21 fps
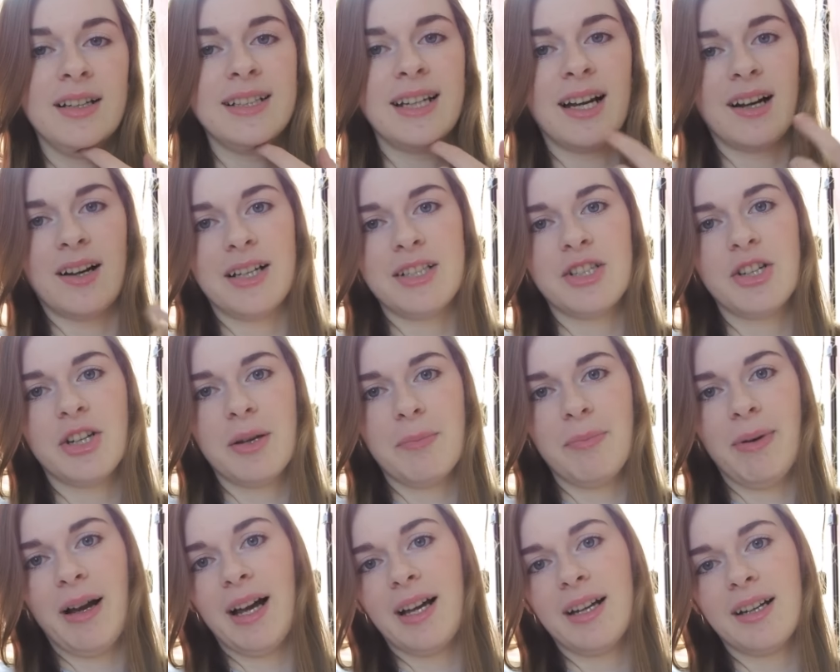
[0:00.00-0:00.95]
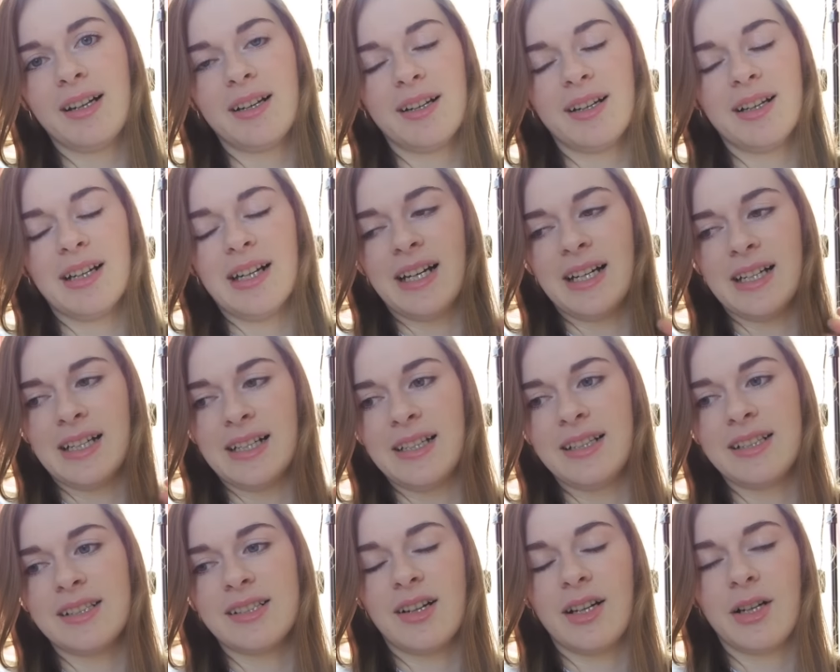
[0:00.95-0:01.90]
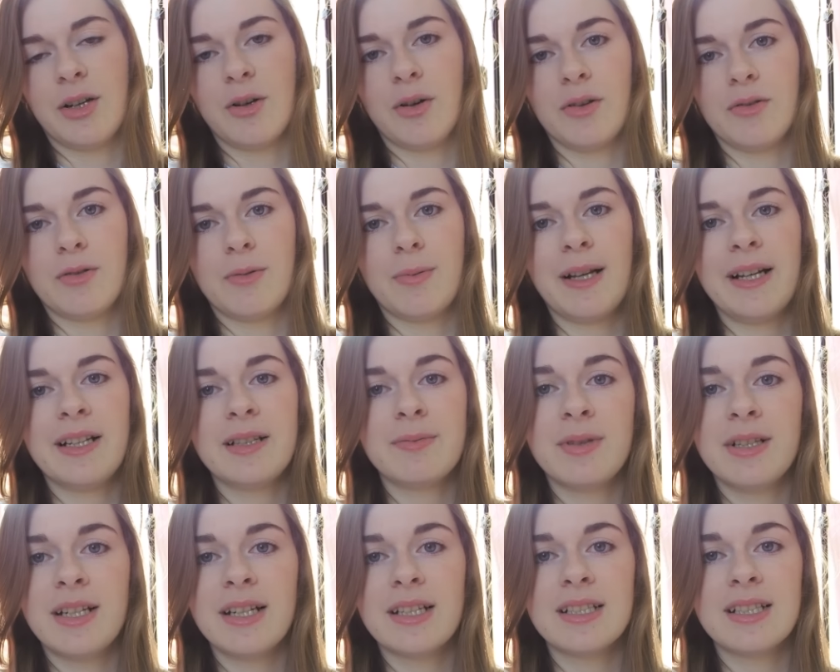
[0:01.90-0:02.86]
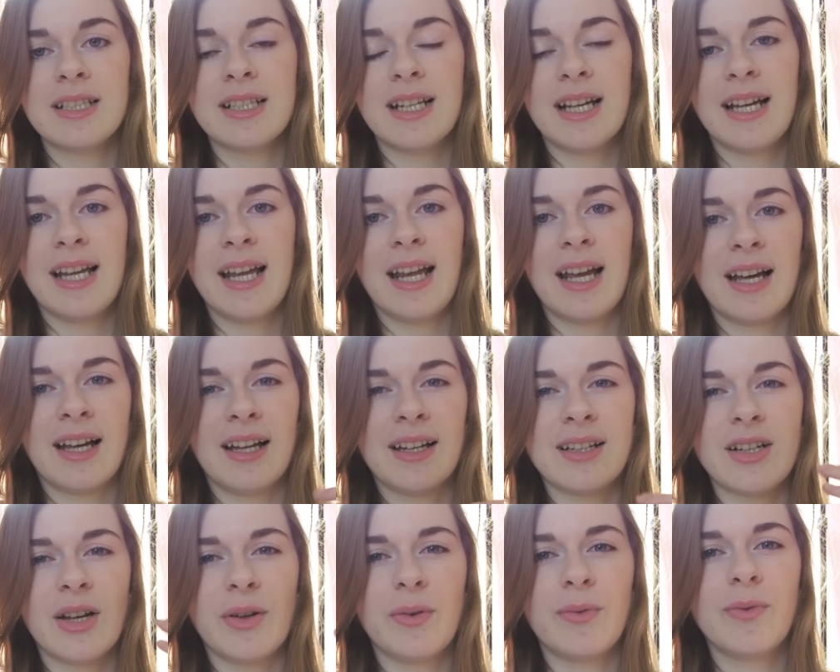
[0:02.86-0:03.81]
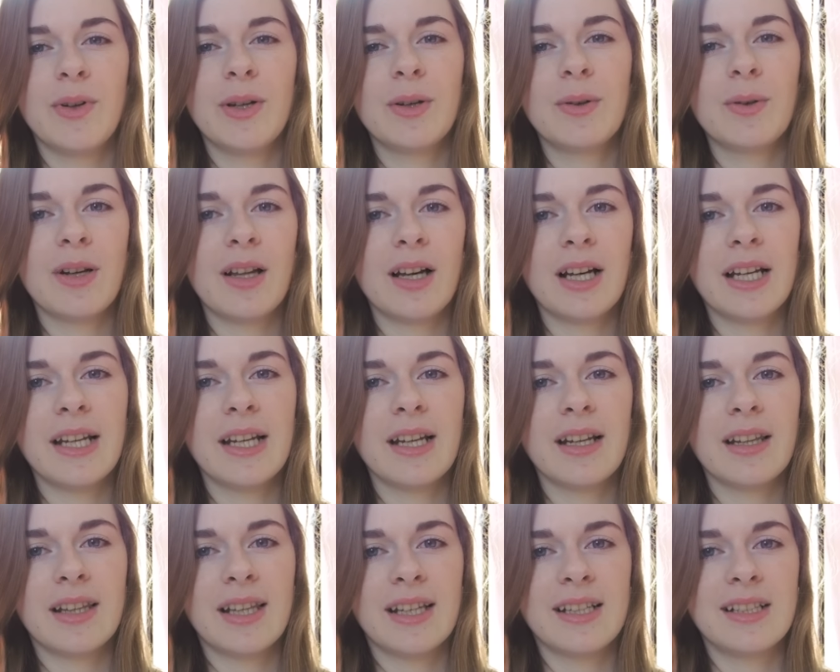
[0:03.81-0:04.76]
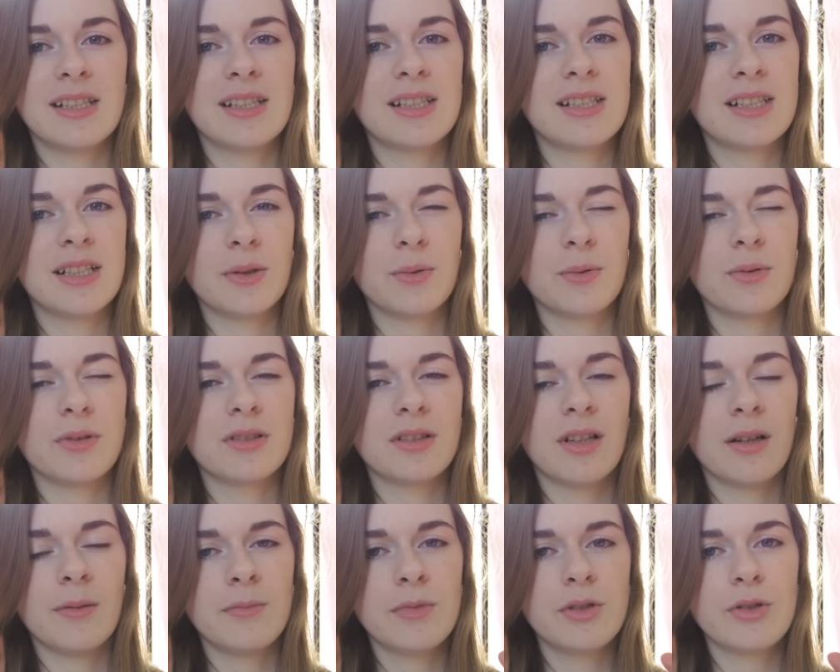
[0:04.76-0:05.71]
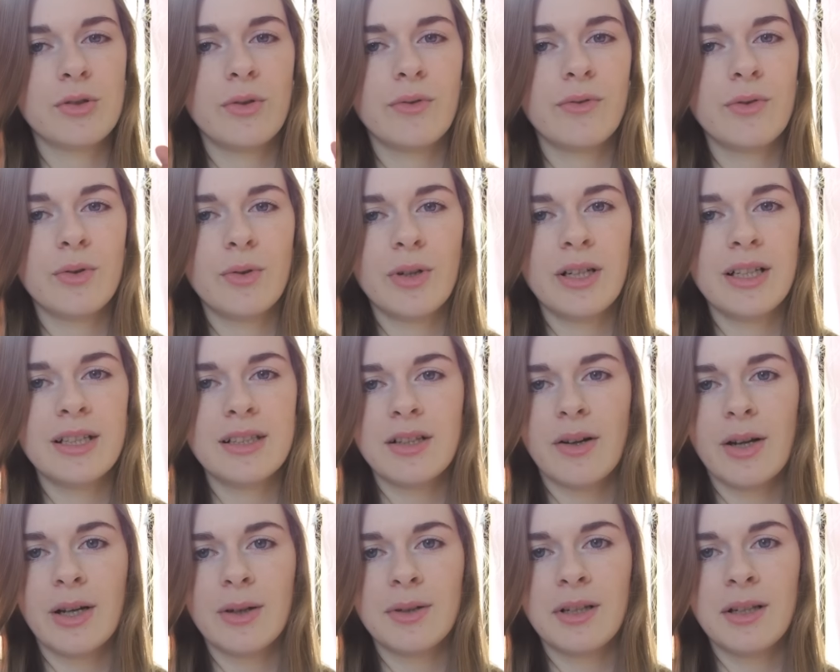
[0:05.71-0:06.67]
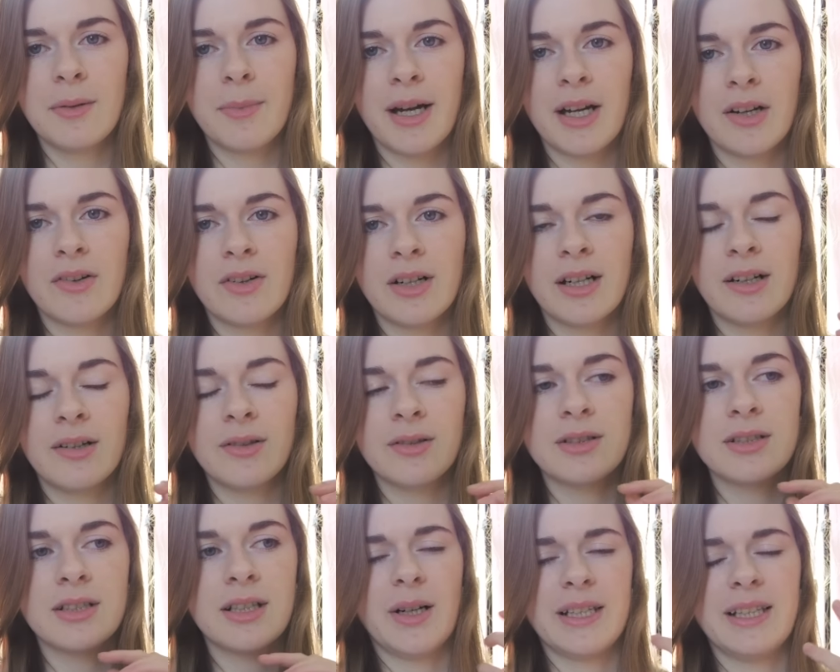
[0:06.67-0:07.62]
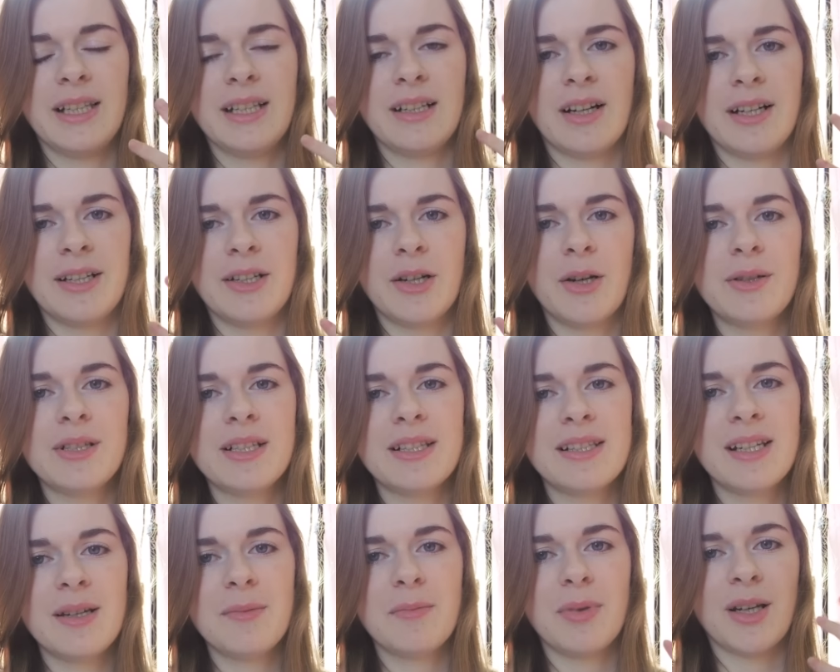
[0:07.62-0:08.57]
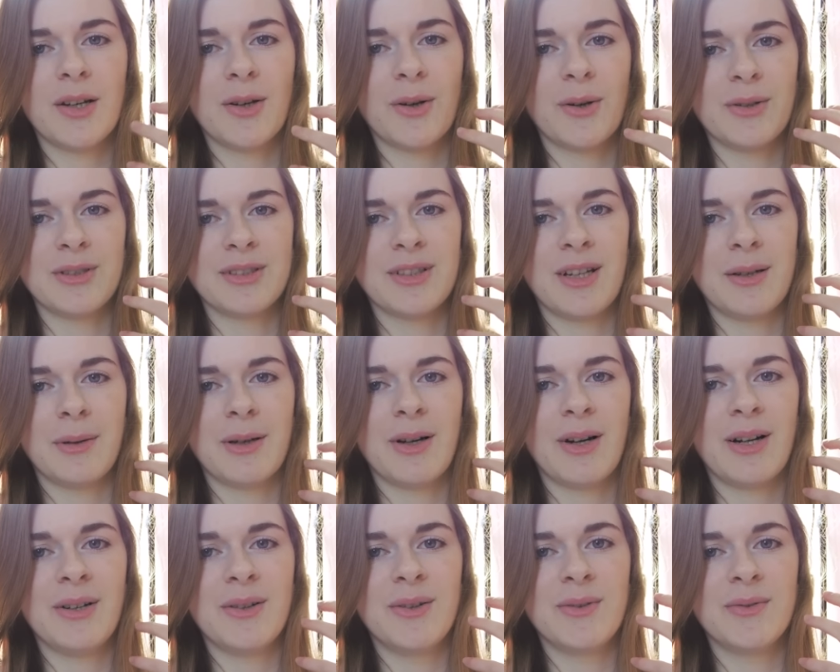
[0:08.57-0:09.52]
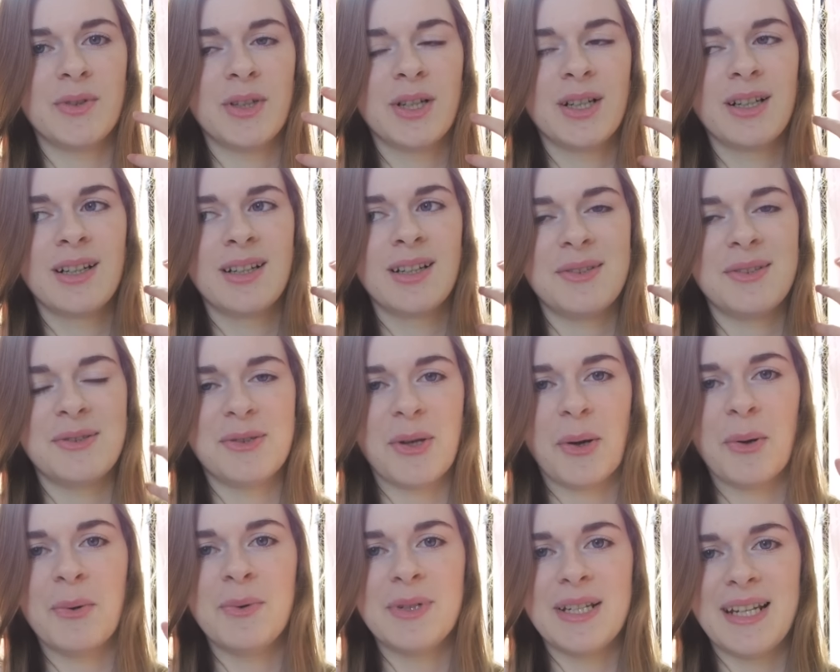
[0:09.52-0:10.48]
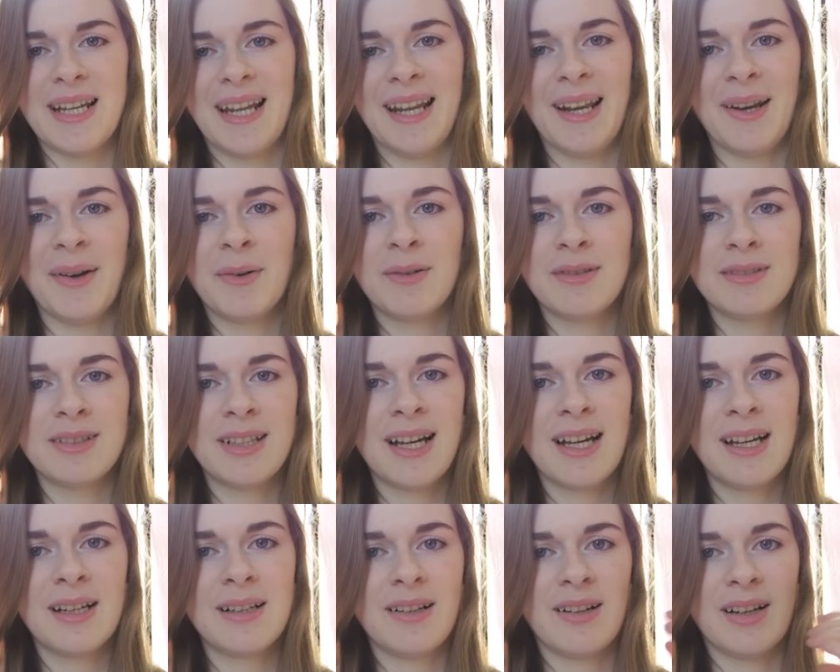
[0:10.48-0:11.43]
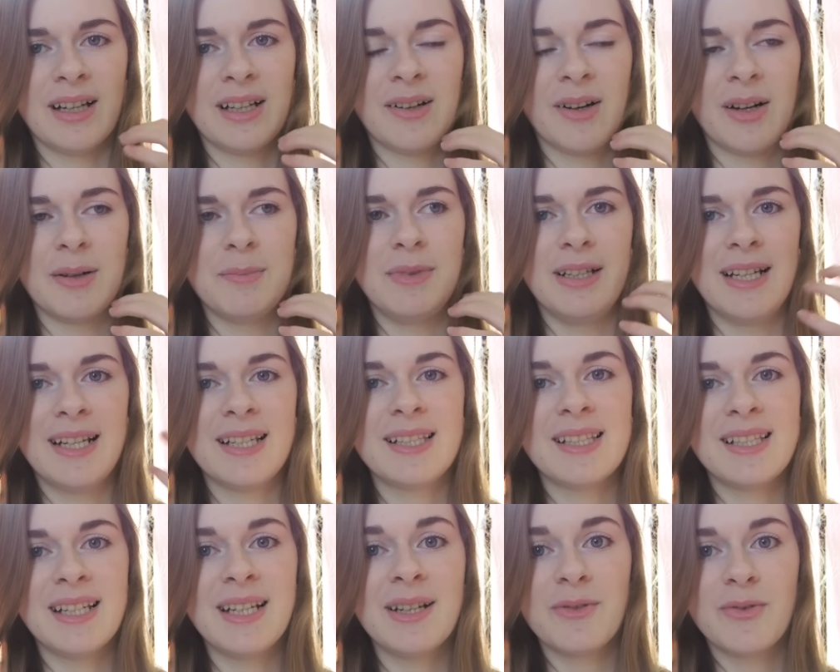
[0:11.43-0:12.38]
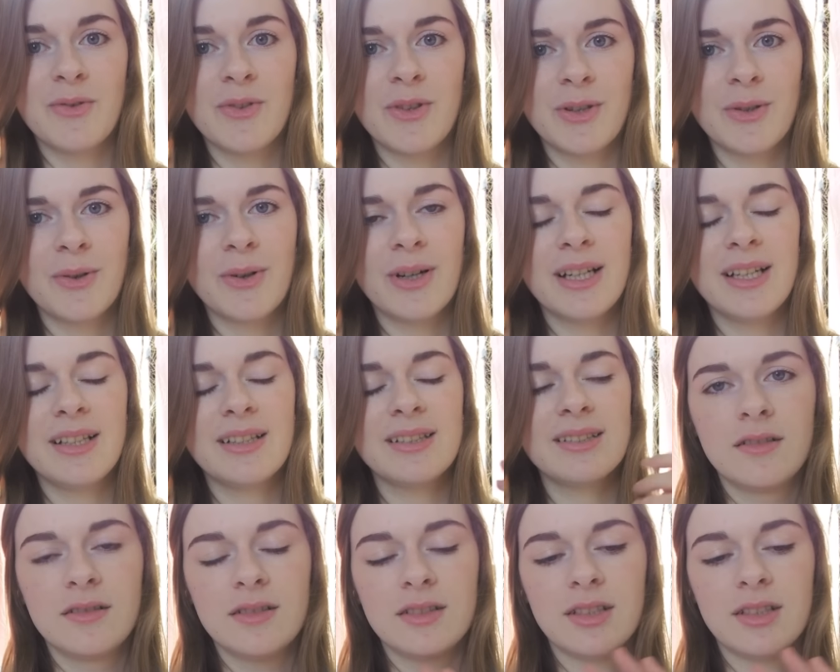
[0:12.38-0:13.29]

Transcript: yeah, I took it back and I got the replacement yesterday, and I feel like there's still some sort of noise going on in the background, but I think I notice it because I'm kind of zoned in on that, like I'm listening for the noise.